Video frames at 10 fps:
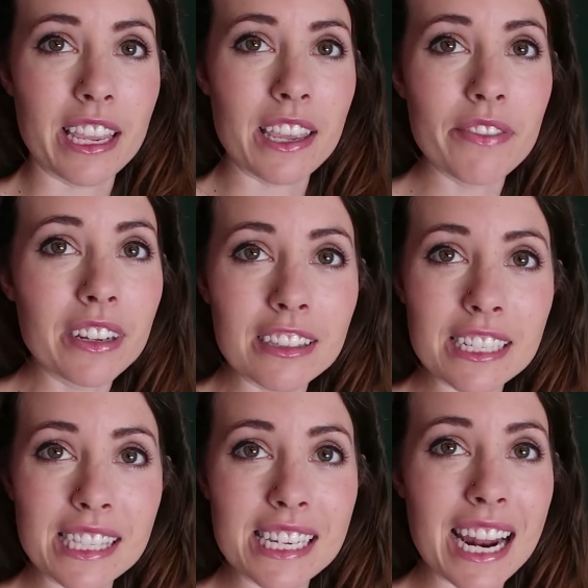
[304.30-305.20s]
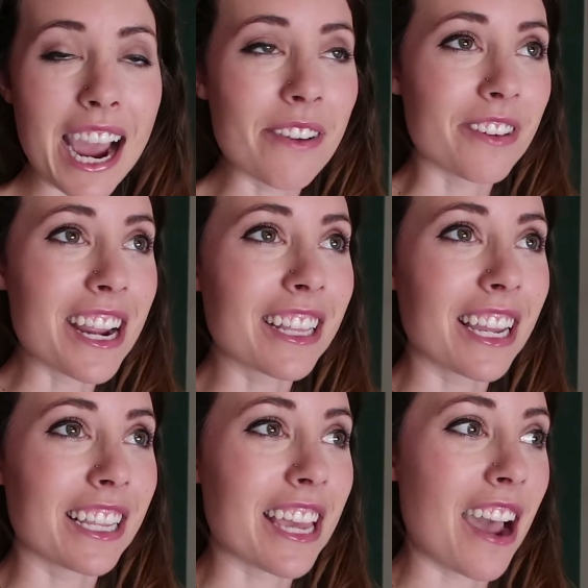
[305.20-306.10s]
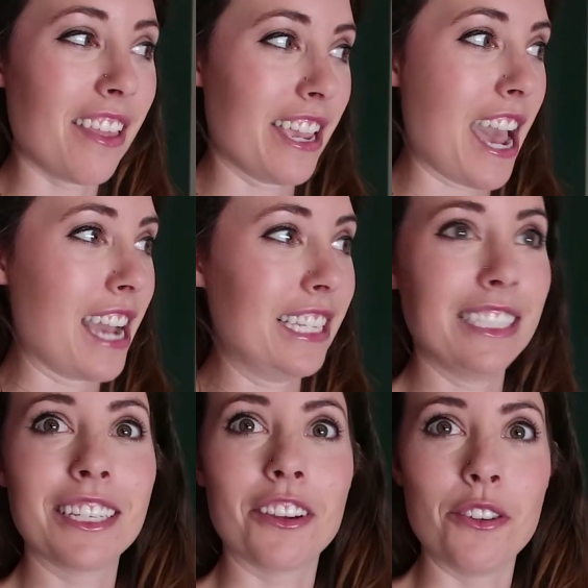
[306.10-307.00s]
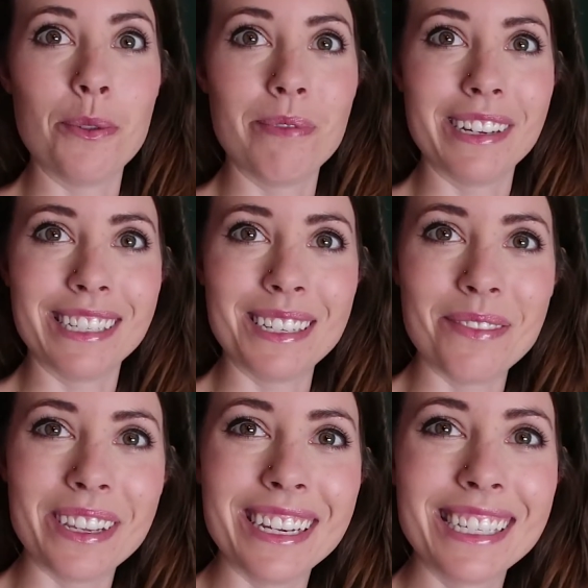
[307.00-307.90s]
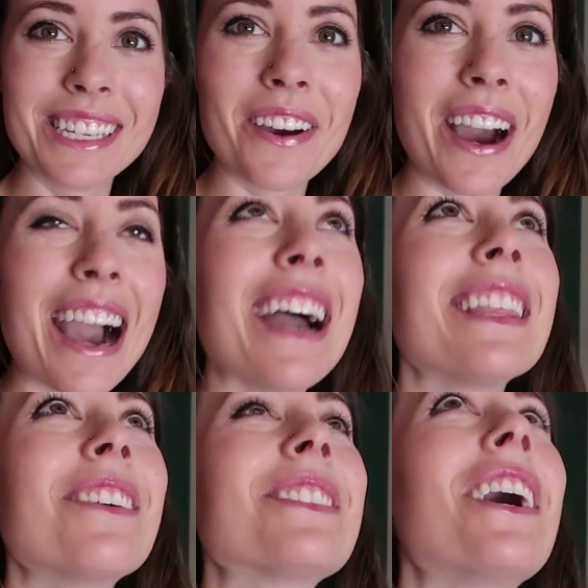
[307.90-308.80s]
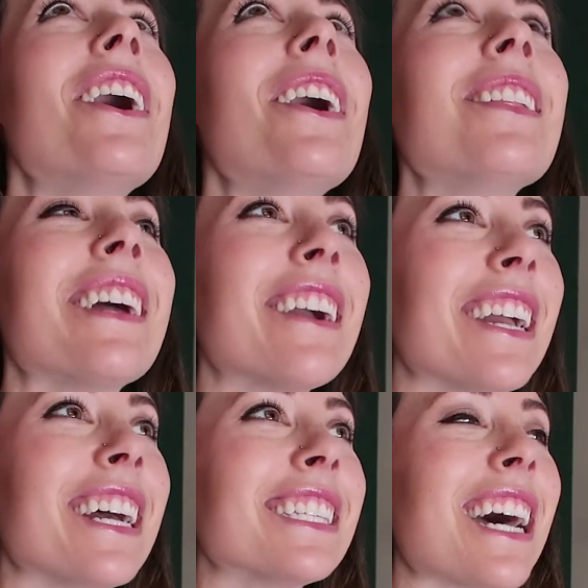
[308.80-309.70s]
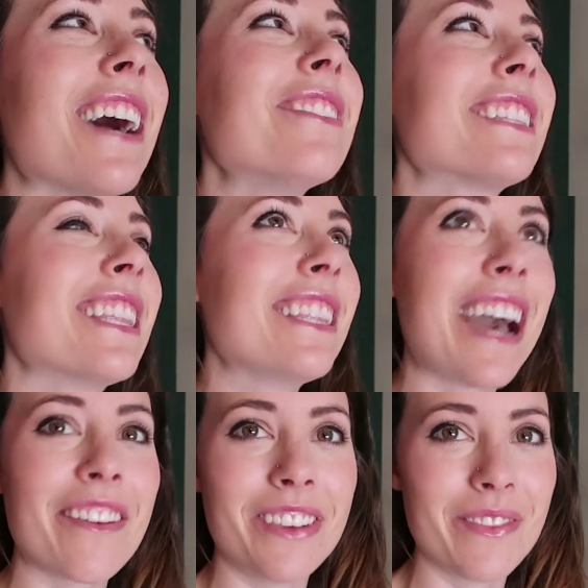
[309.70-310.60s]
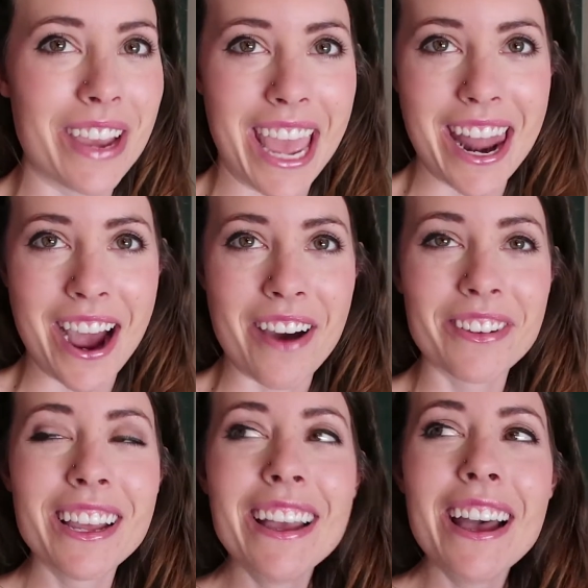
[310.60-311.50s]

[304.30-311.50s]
like even enlisted high rank like that, like acting like a human to me. So I thought it was hilarious. I was laughing my head off.